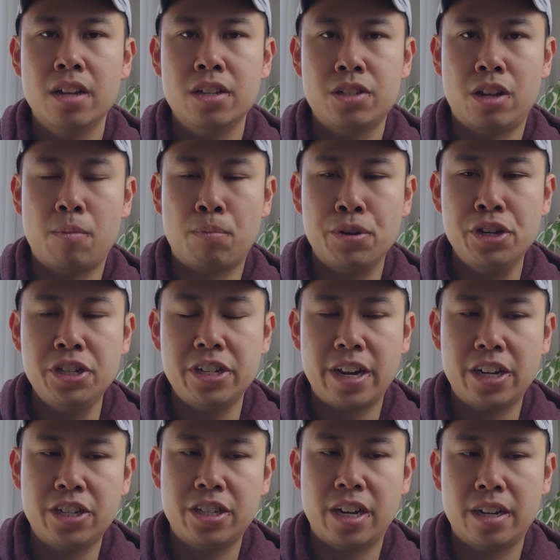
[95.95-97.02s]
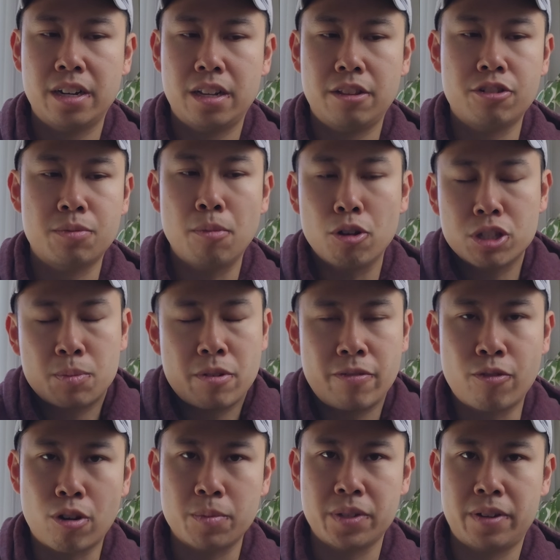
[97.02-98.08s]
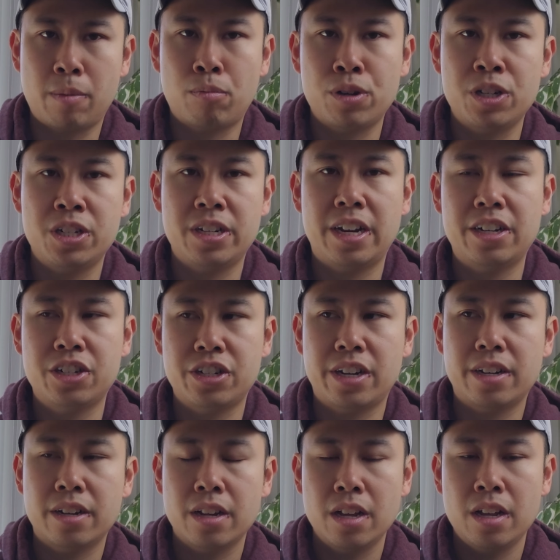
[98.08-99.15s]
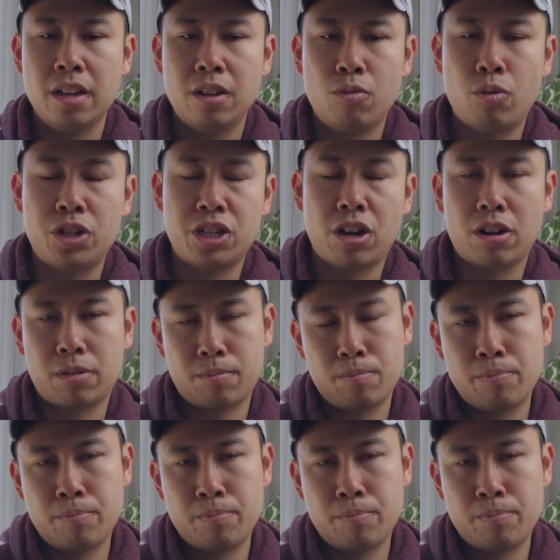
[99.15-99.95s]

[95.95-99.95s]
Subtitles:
So depreciation, there's multiple forms of depreciation, which are